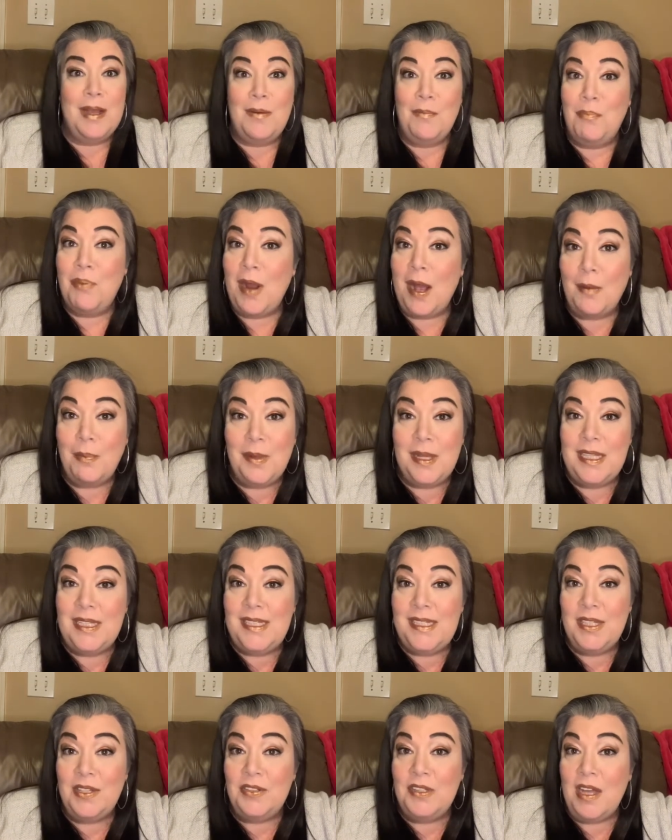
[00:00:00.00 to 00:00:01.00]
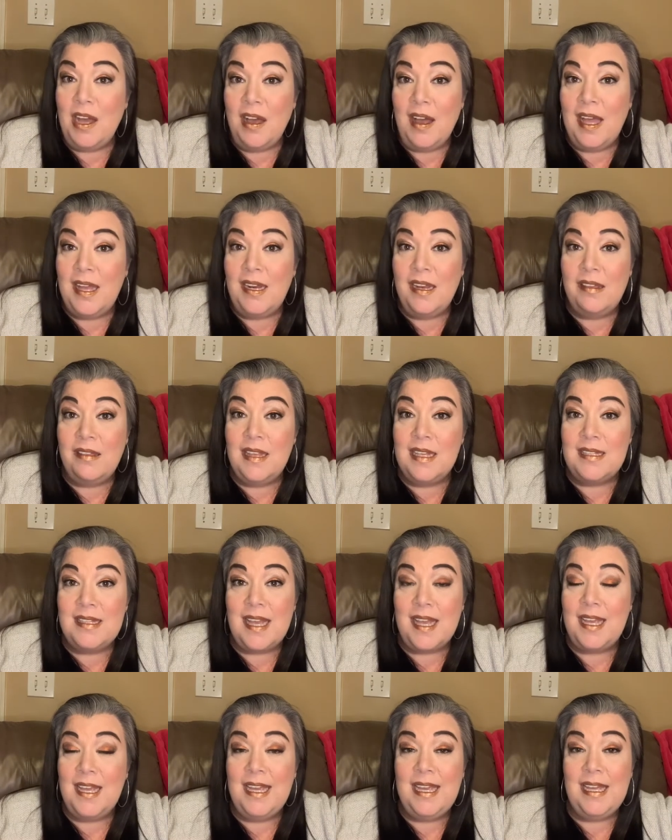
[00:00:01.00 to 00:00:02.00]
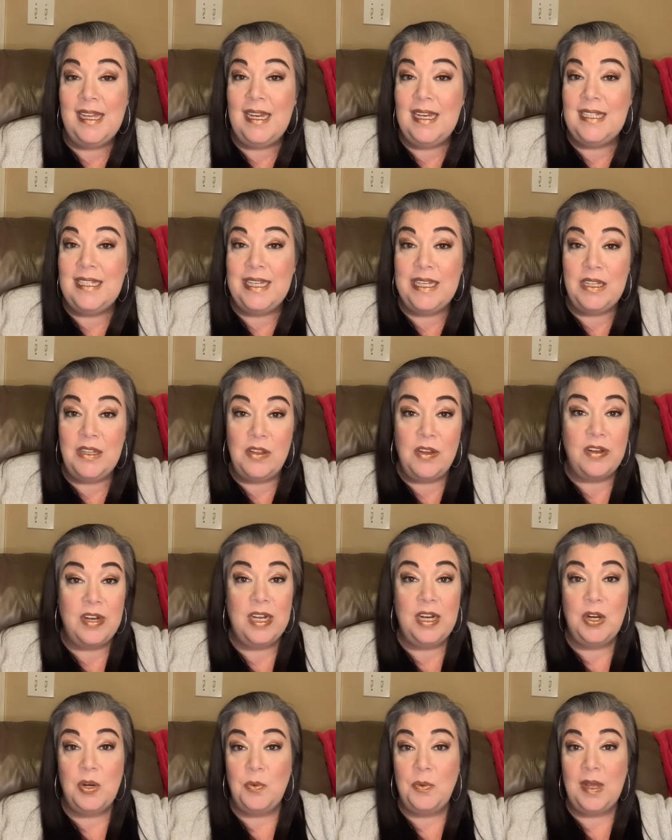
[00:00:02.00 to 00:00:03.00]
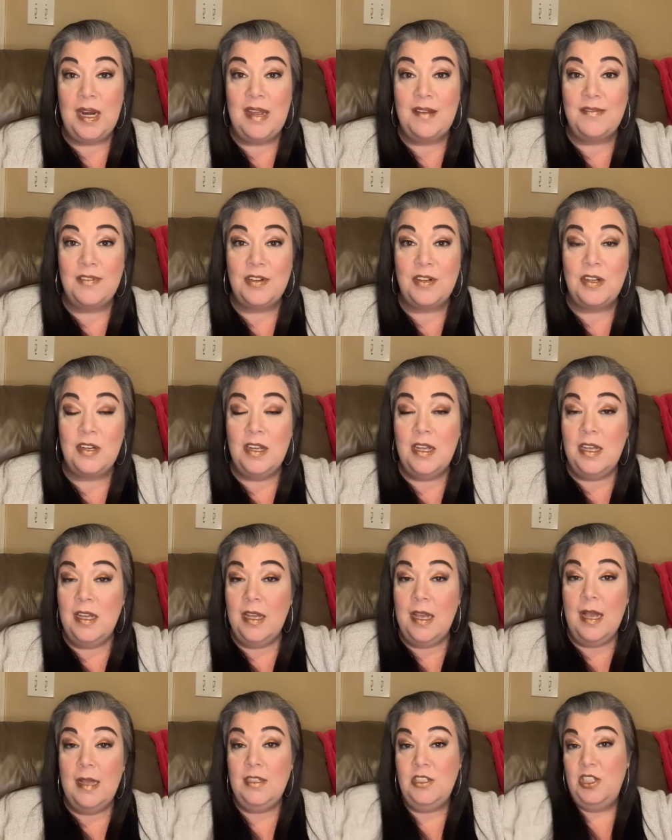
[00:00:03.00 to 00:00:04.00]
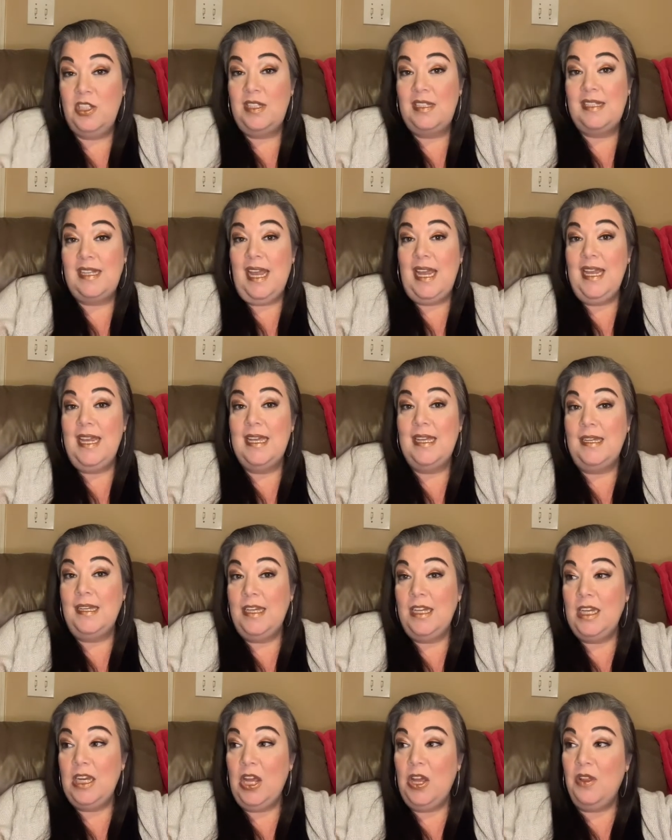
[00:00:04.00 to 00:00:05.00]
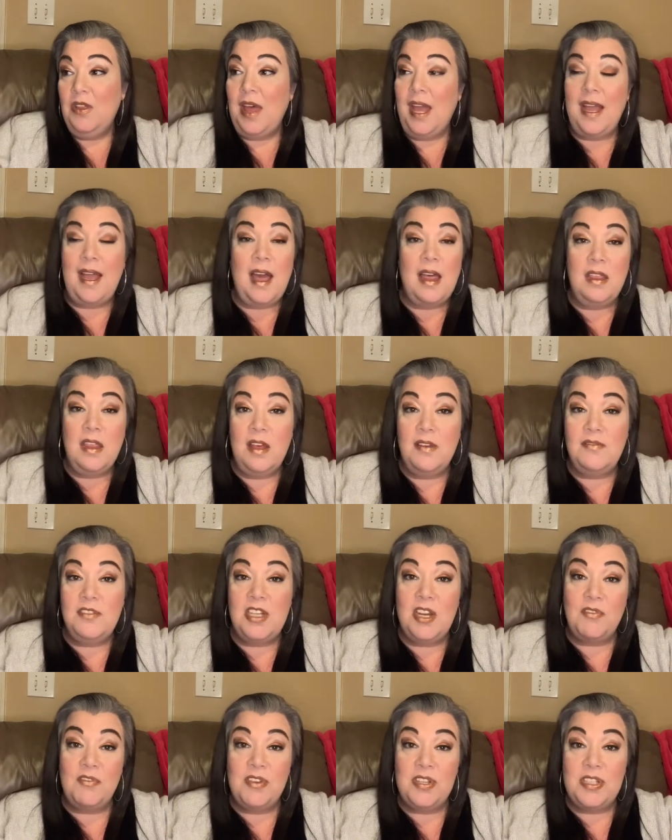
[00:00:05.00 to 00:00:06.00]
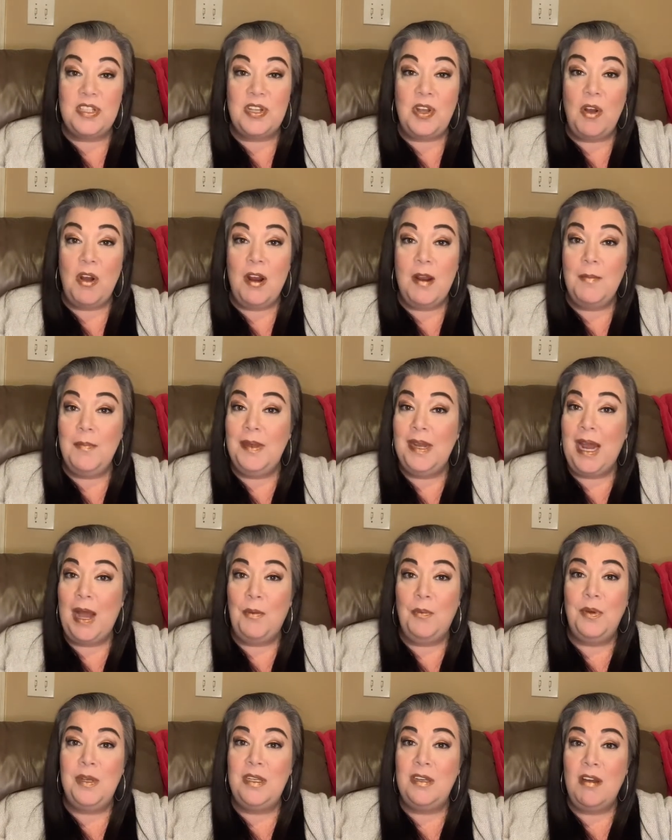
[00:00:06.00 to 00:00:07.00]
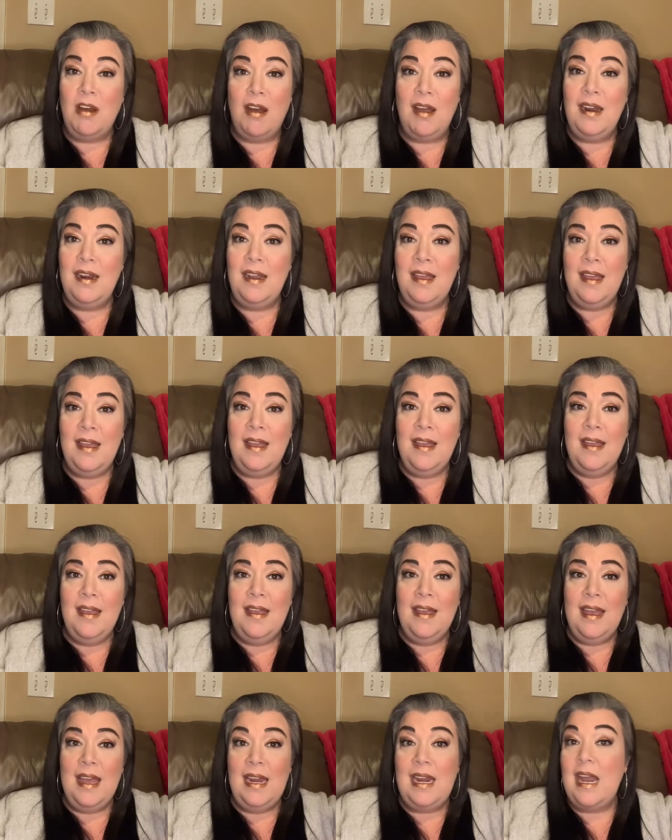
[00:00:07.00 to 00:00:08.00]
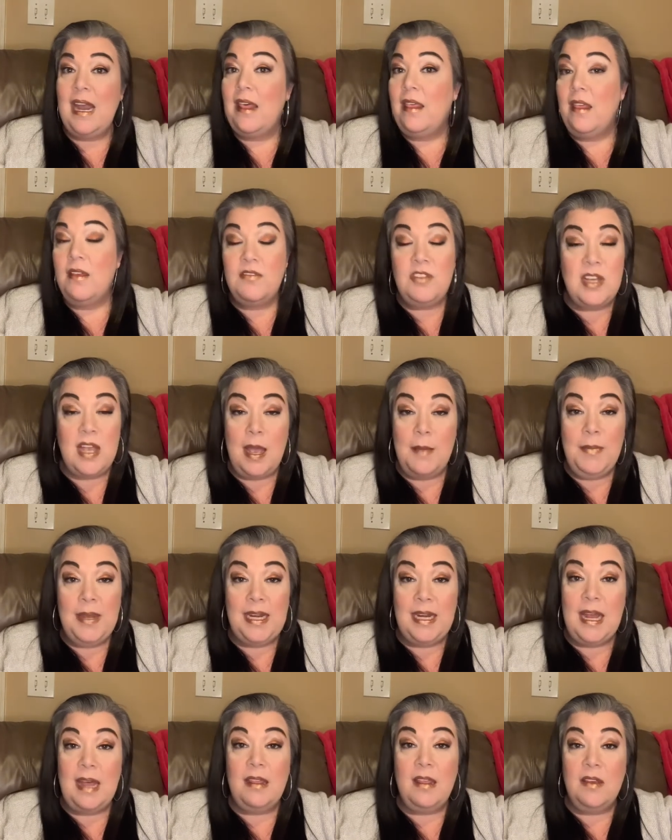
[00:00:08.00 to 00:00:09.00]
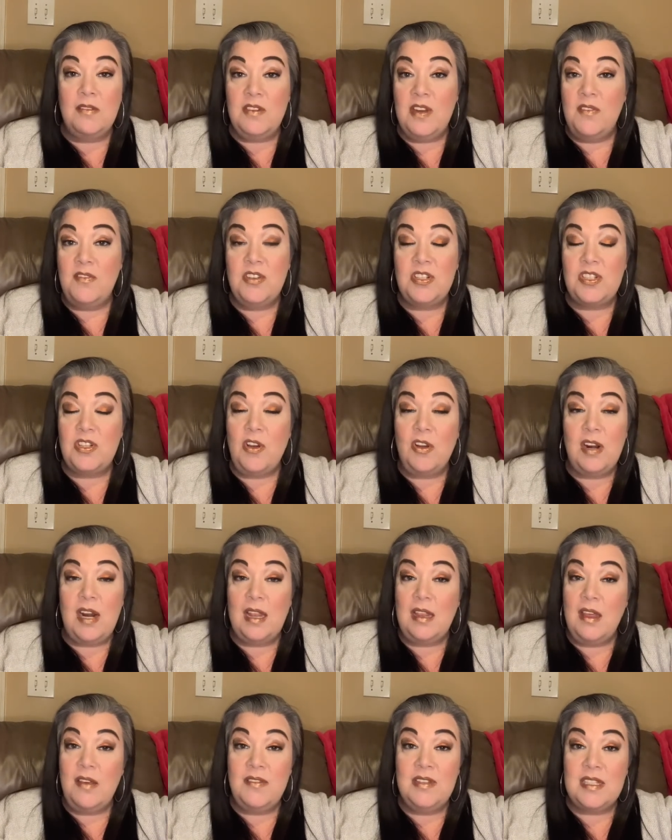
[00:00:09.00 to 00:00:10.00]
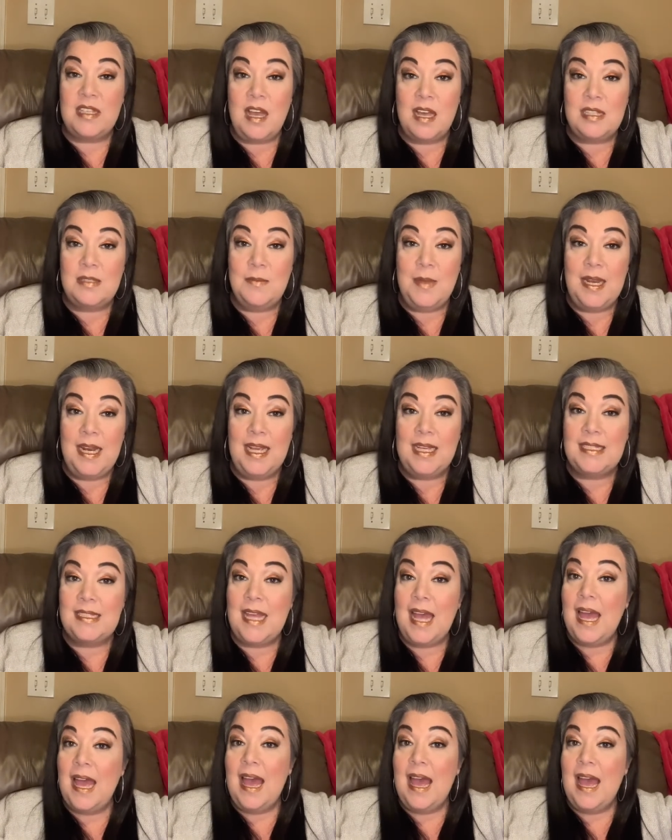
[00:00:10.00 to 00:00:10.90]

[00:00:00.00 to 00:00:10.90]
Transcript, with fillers: Probably still not, unless I could get a deal on it or whatever. Just saying, you know, like I love Jeffree Star, but I would not and I love, Je I mean, I love Jeffree Star and I love his cosmetics.